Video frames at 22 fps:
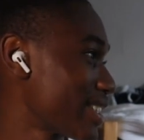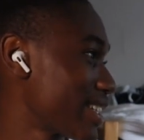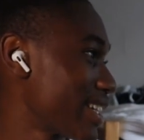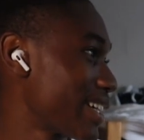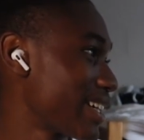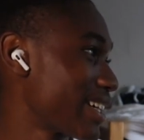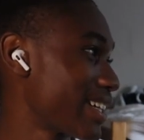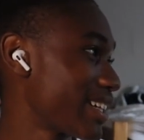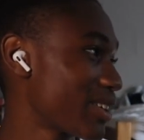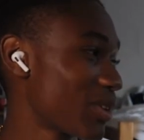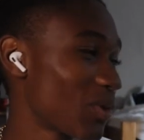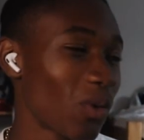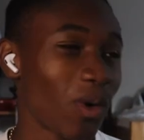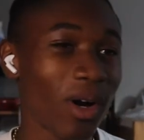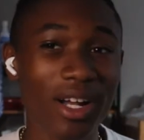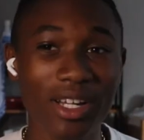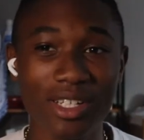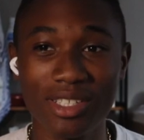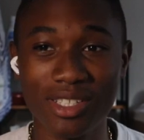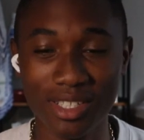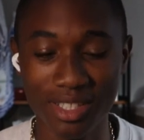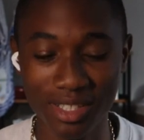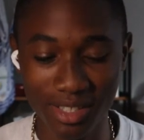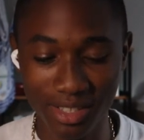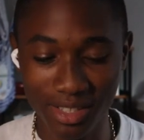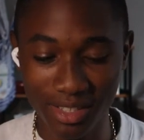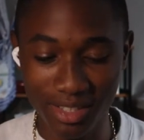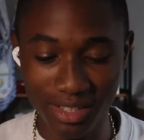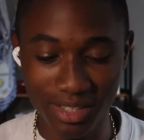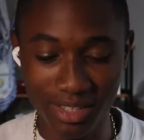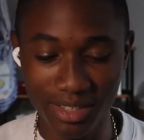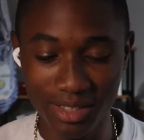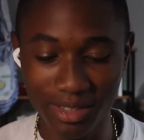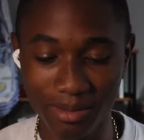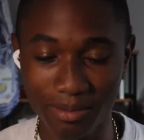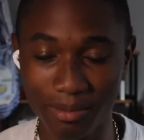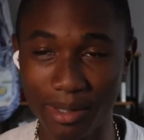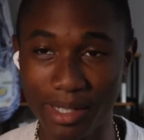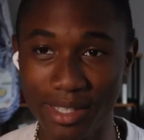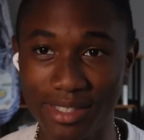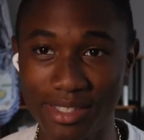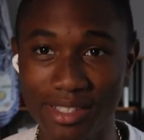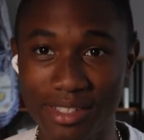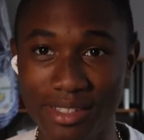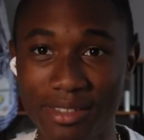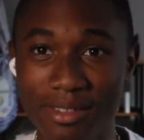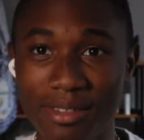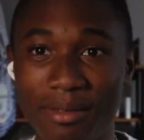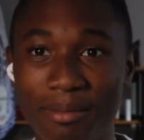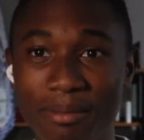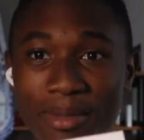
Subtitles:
today and get a watch bracelet.